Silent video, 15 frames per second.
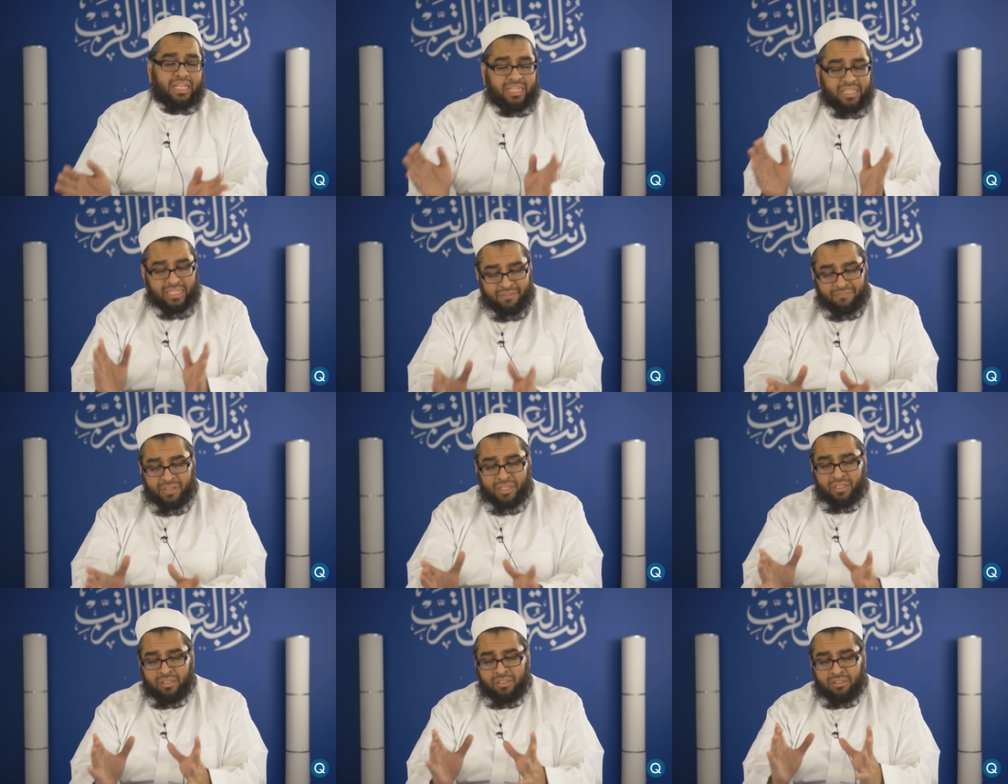
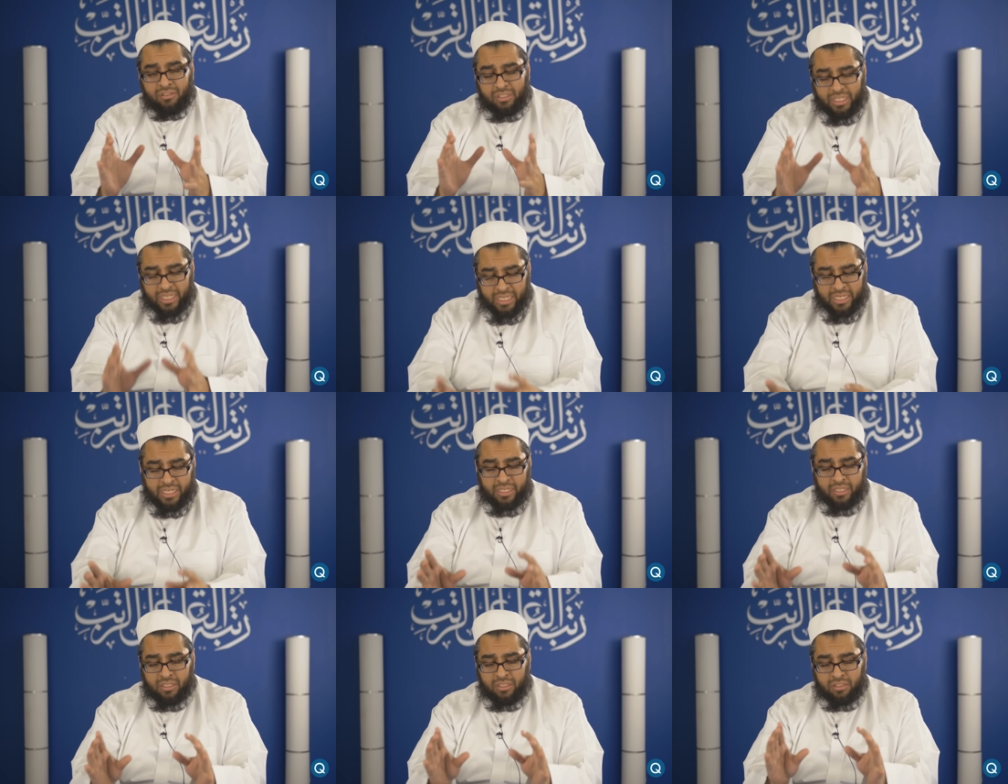living,
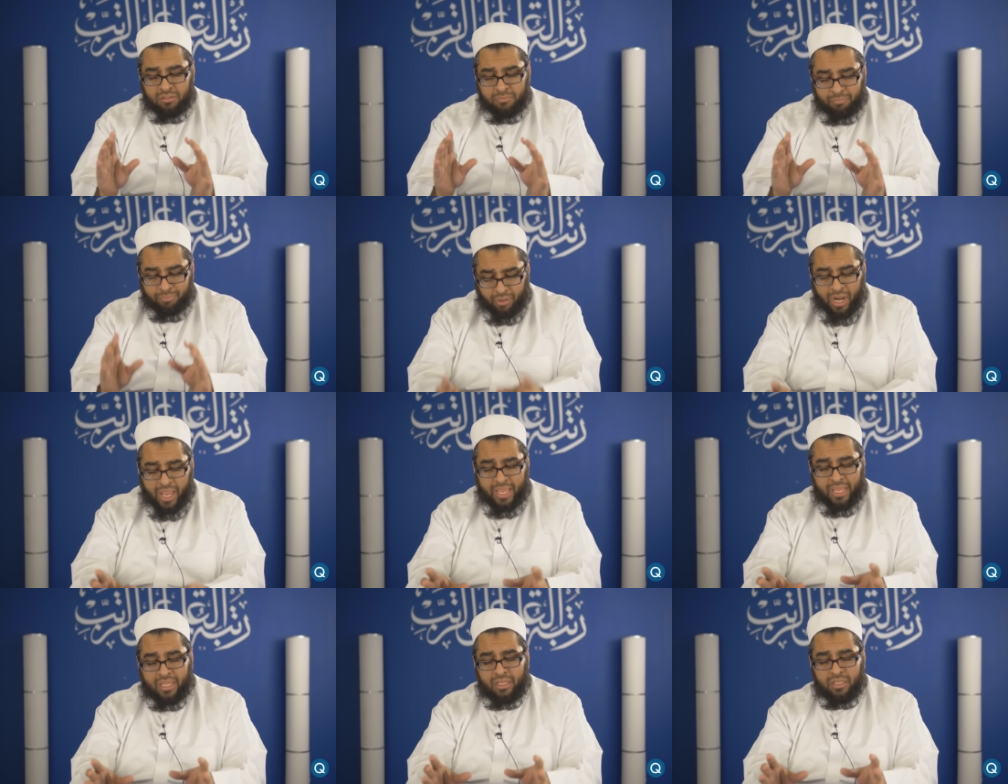eating,
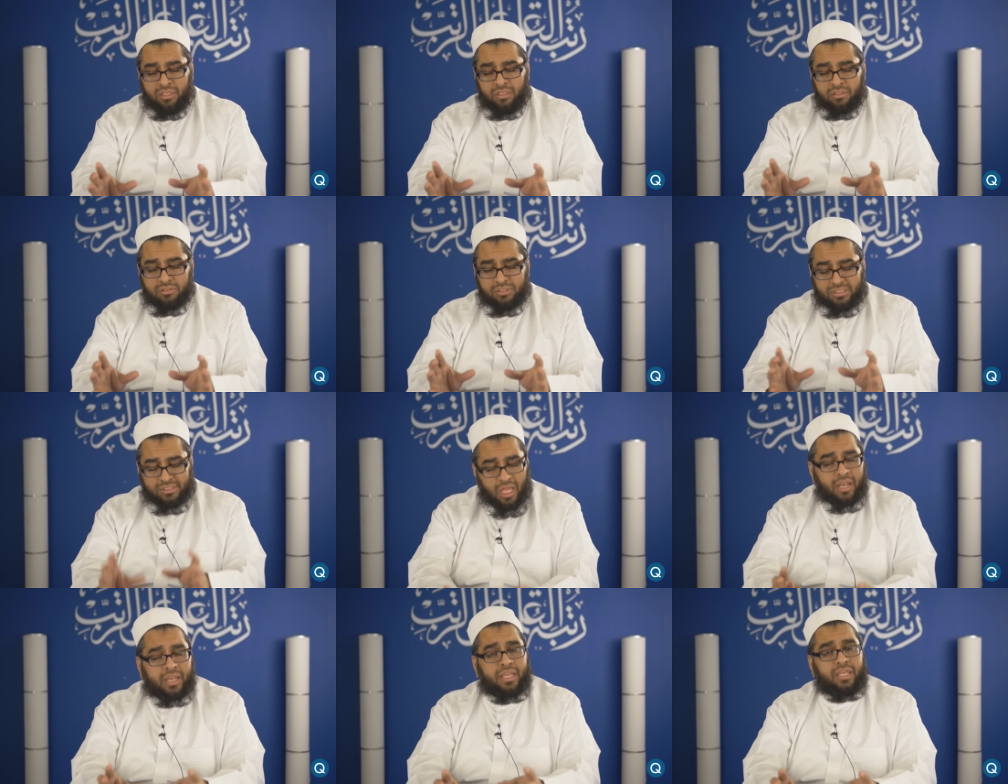praying,
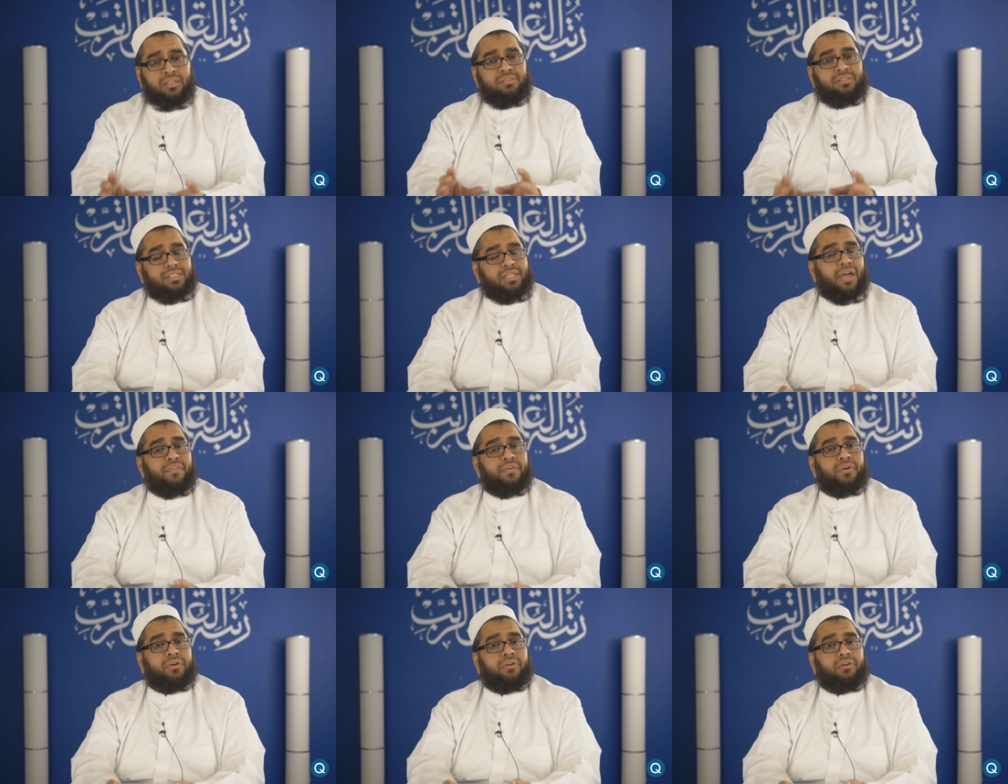studying
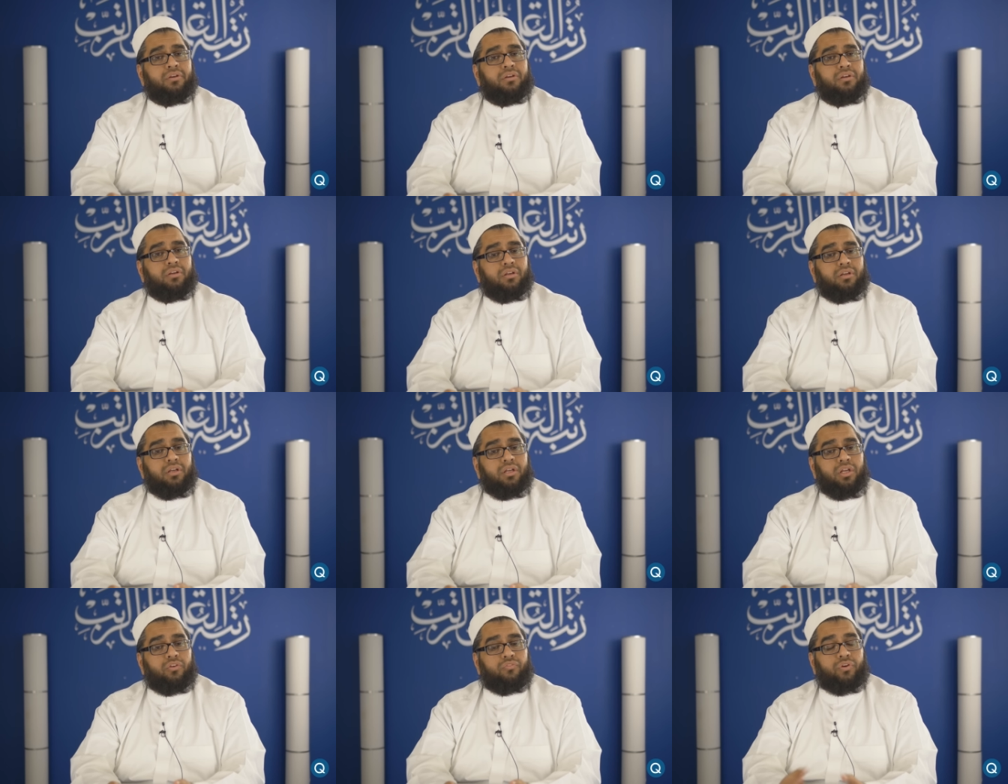together
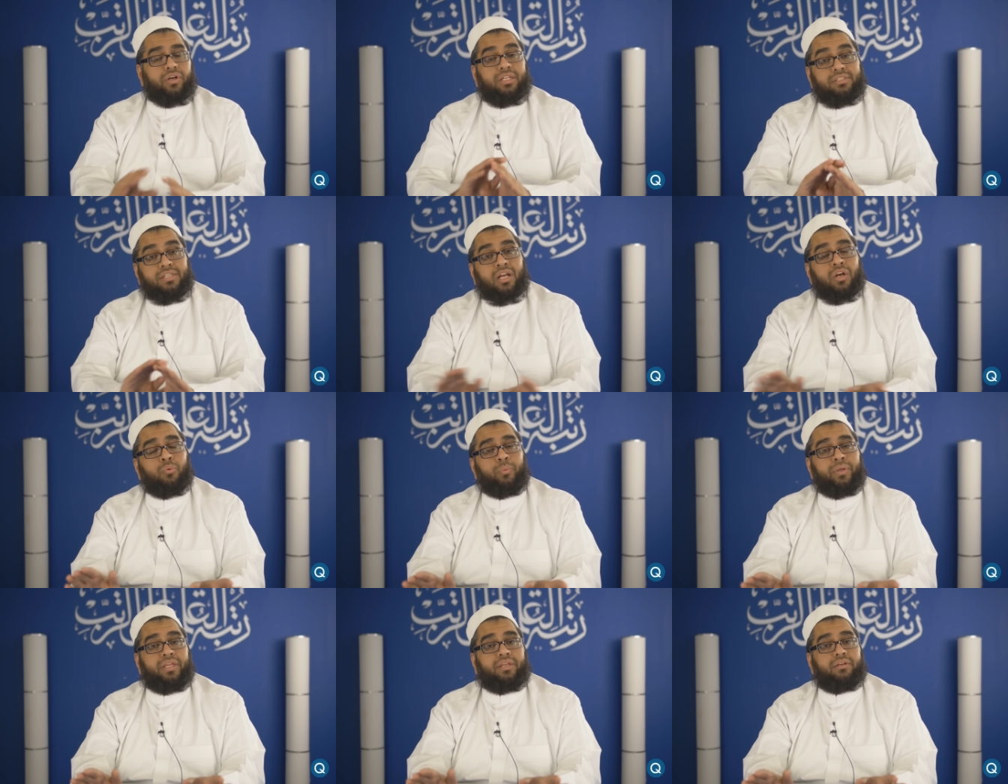for an entire
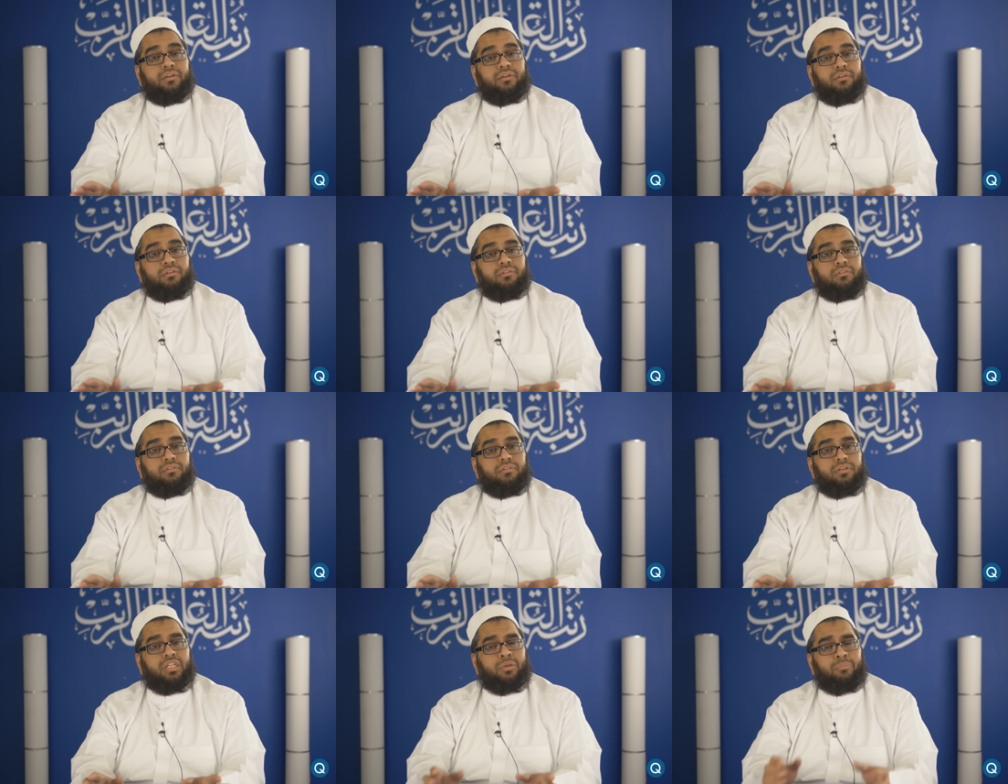week,
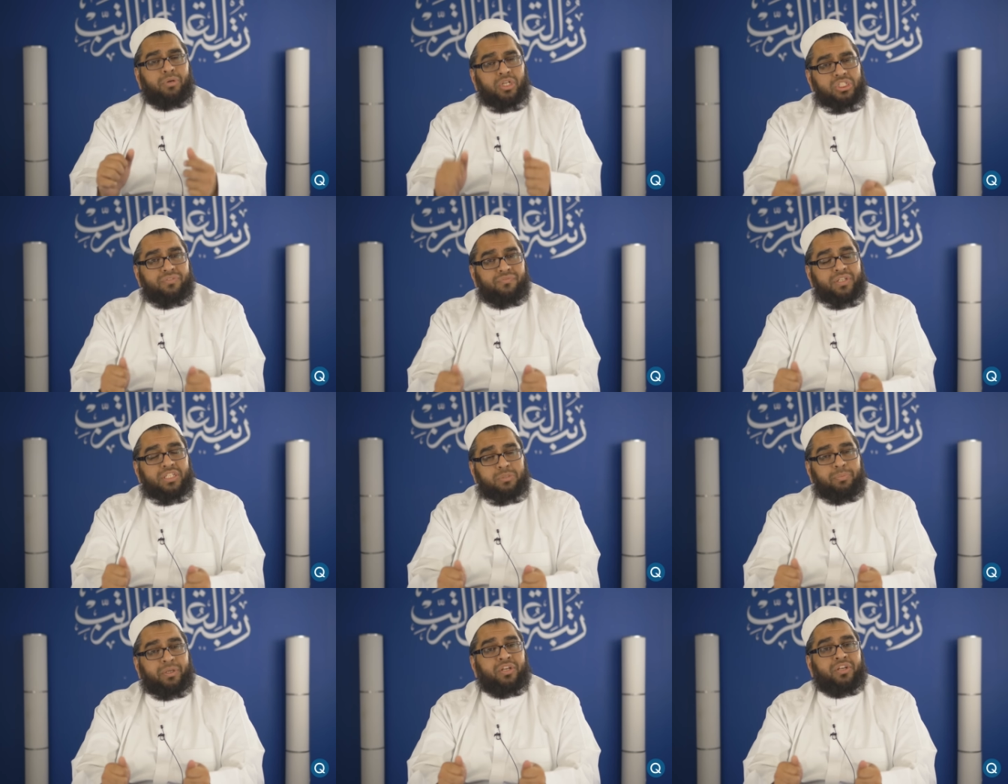an immersive
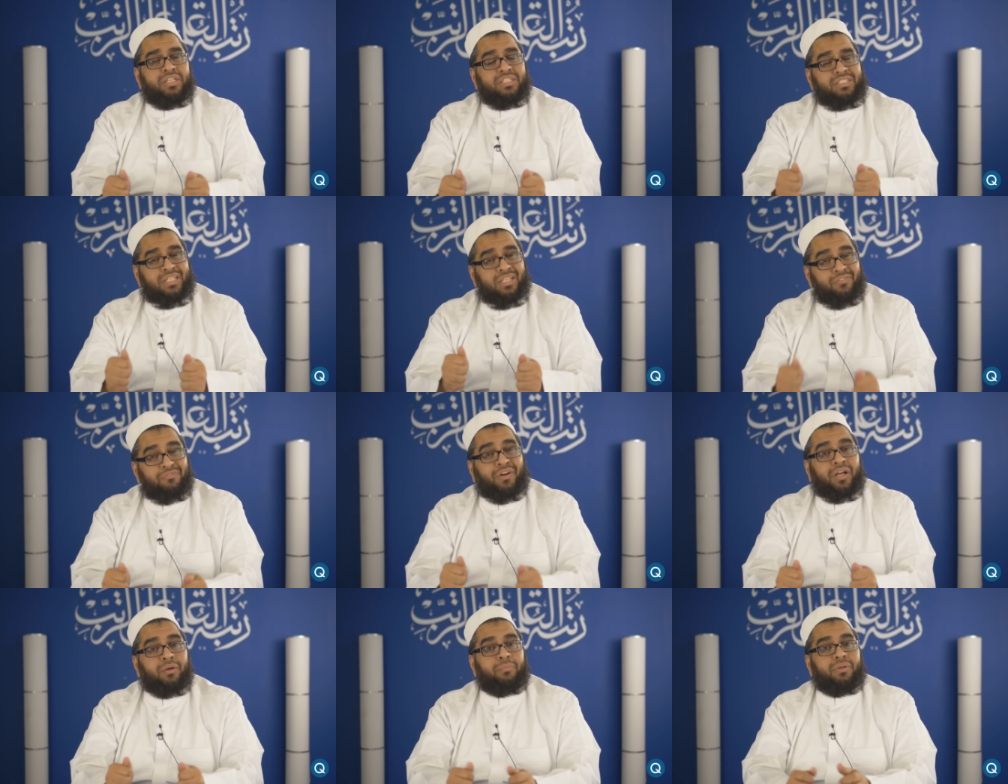experience and
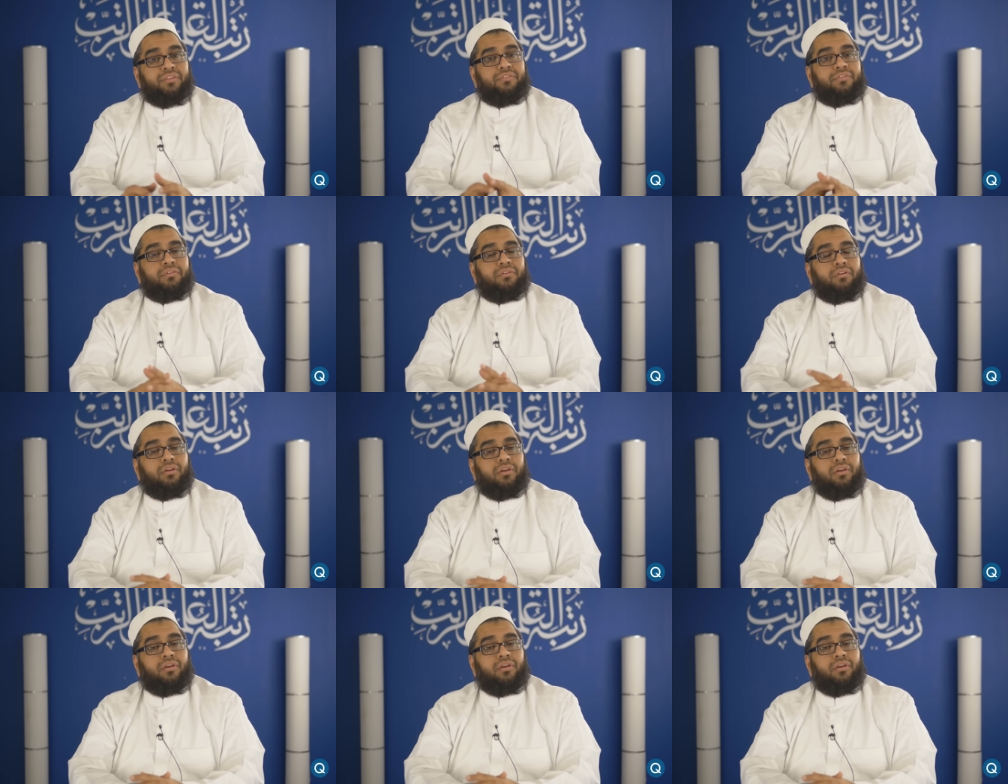environment